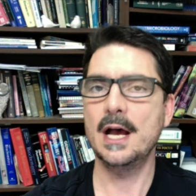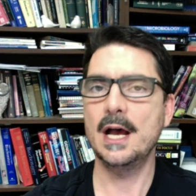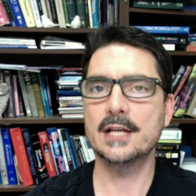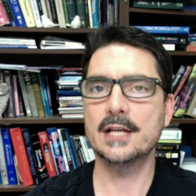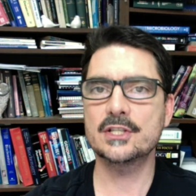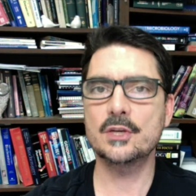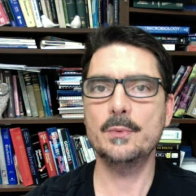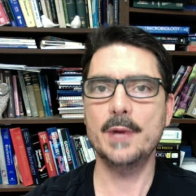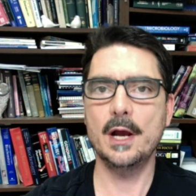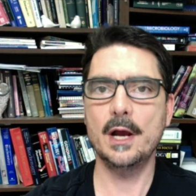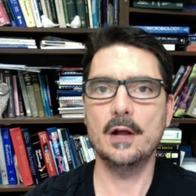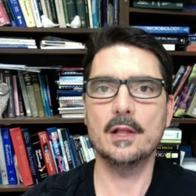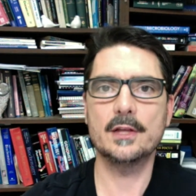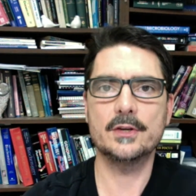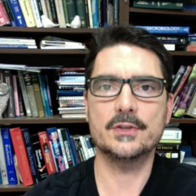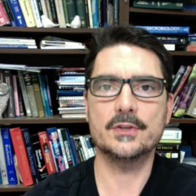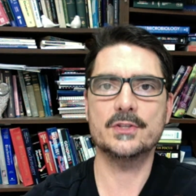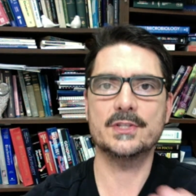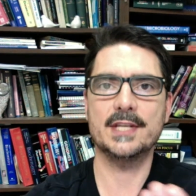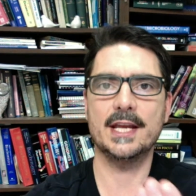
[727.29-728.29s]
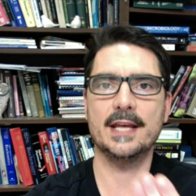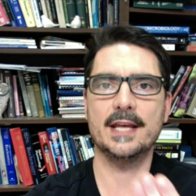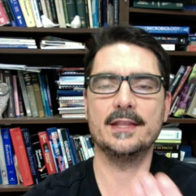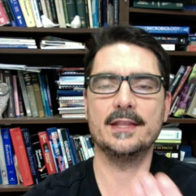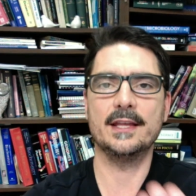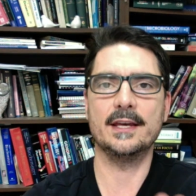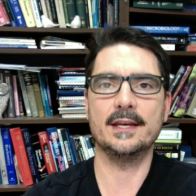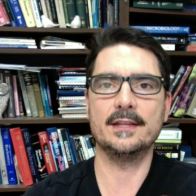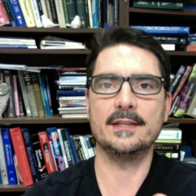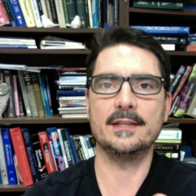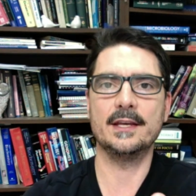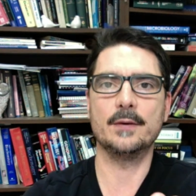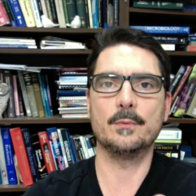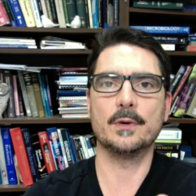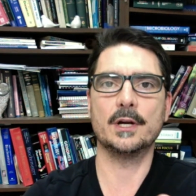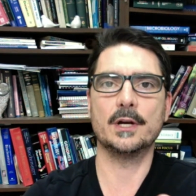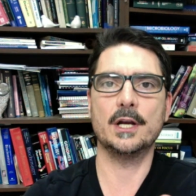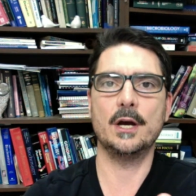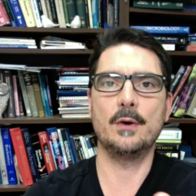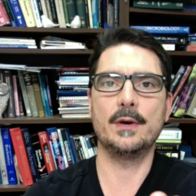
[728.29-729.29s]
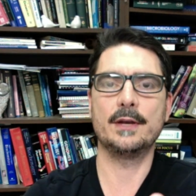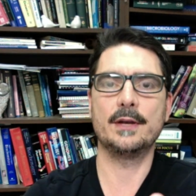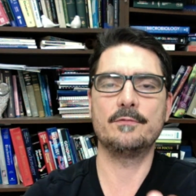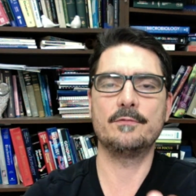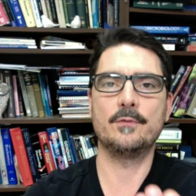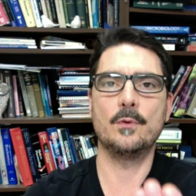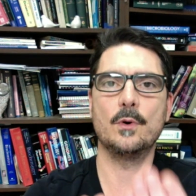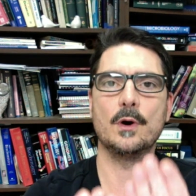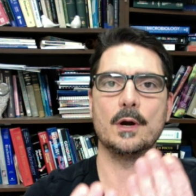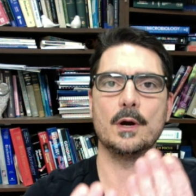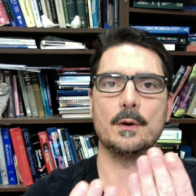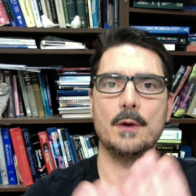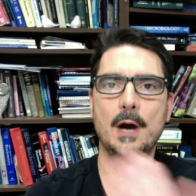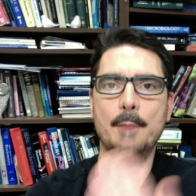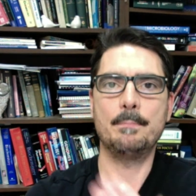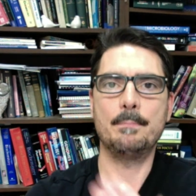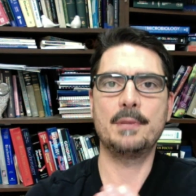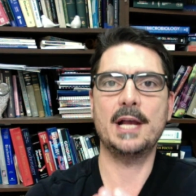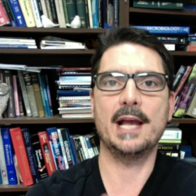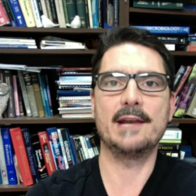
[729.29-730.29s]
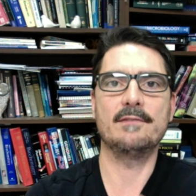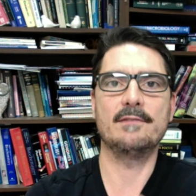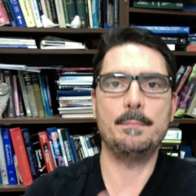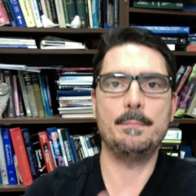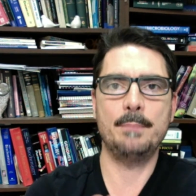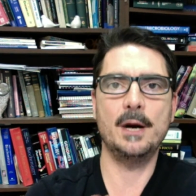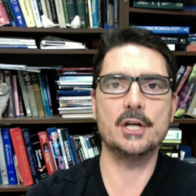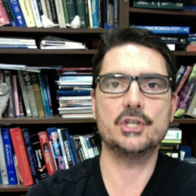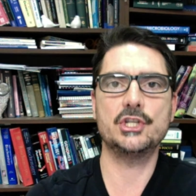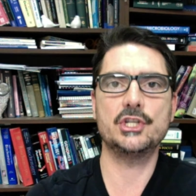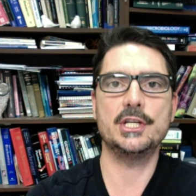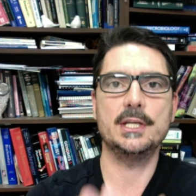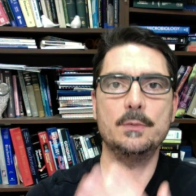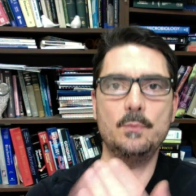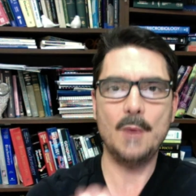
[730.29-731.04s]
So we all understand that we're going for a kind of a punchy,